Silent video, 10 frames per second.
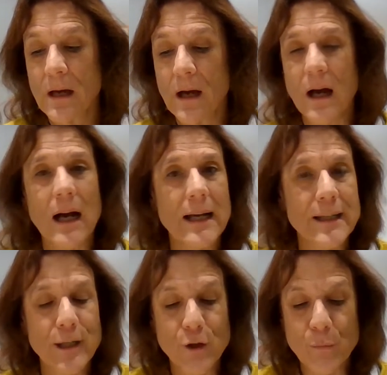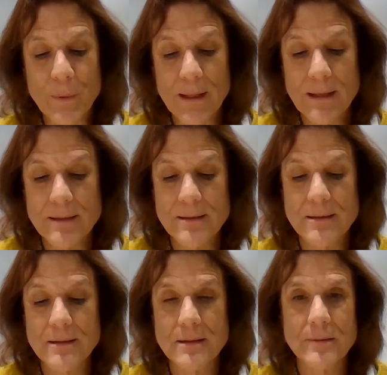high and low
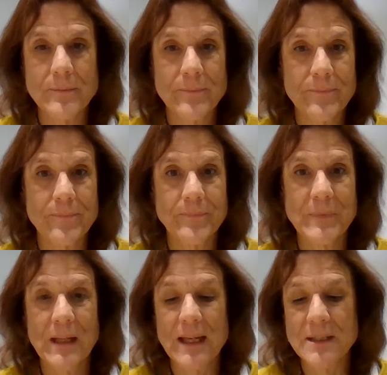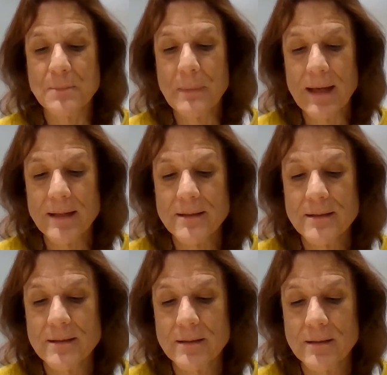peaks, its
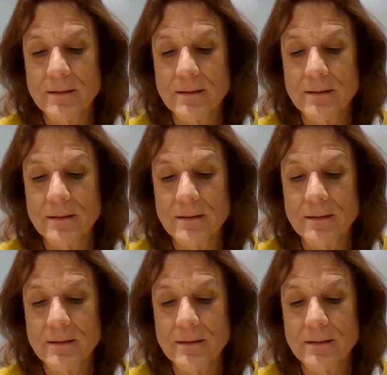base,